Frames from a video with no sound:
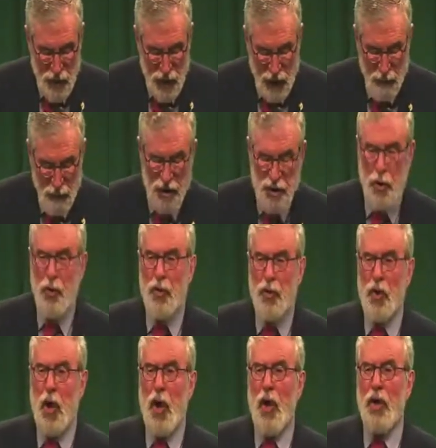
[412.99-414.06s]
And we soon
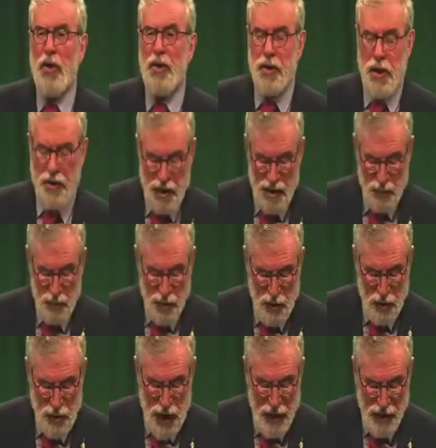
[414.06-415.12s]
learned that this was
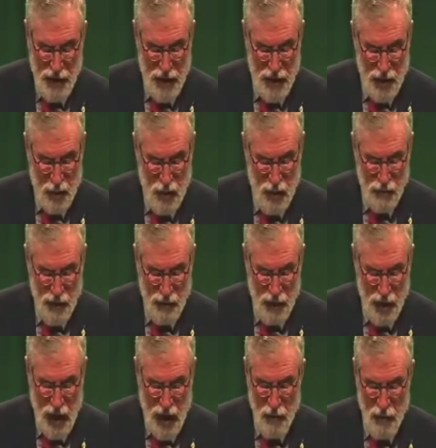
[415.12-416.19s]
unlikely to come from the
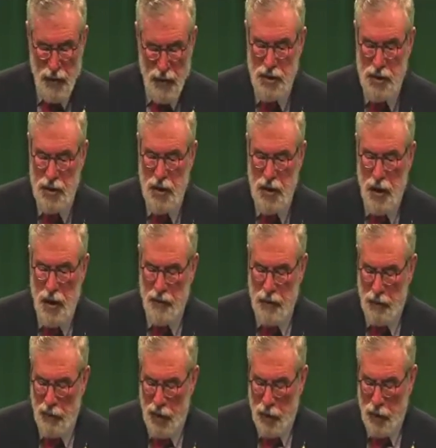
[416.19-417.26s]
governments and
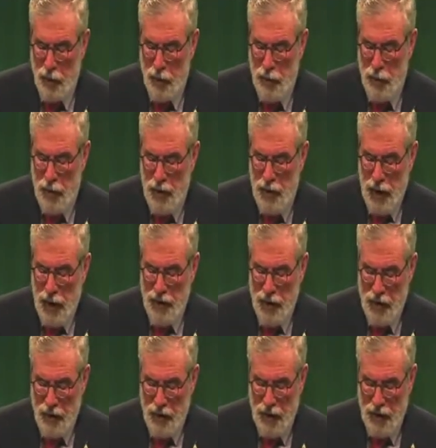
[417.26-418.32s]
from the good and the
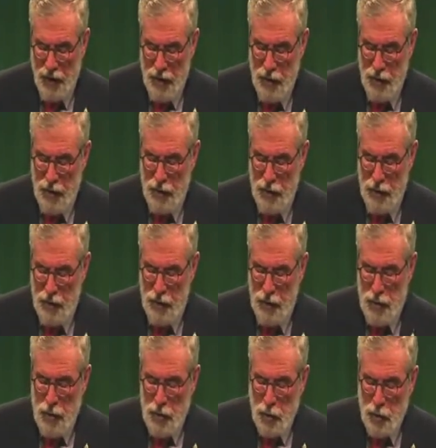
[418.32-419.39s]
great.
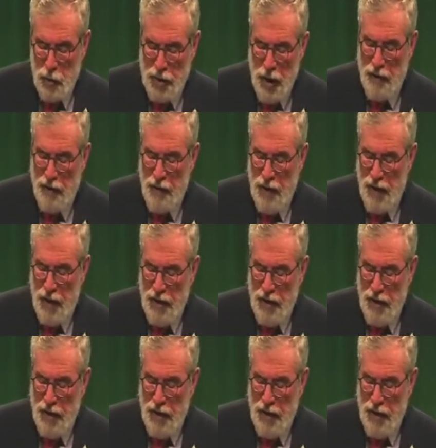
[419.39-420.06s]
So Sinn Féin